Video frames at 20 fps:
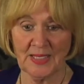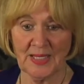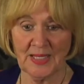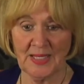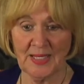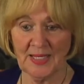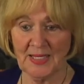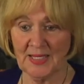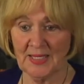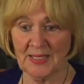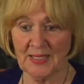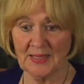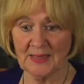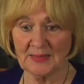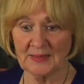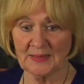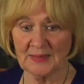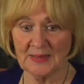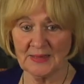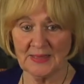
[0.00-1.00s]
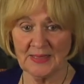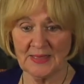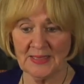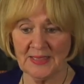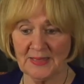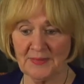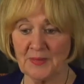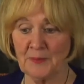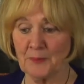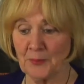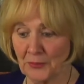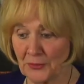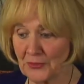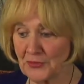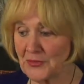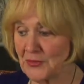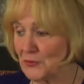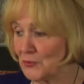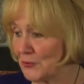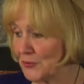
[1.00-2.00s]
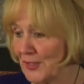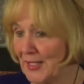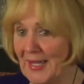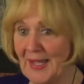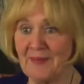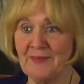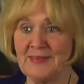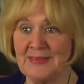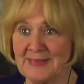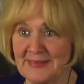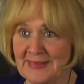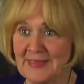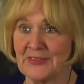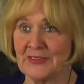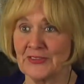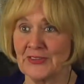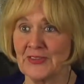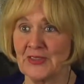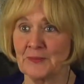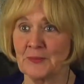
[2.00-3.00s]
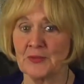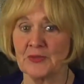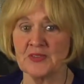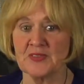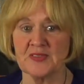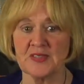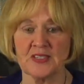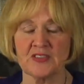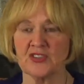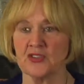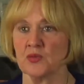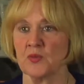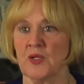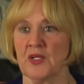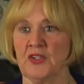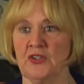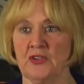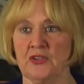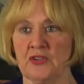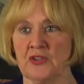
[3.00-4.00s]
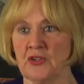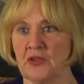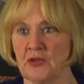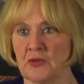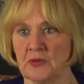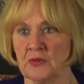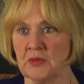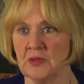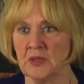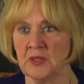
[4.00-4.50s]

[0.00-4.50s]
and the person, we're having dinner, and the person said, I just want you to know,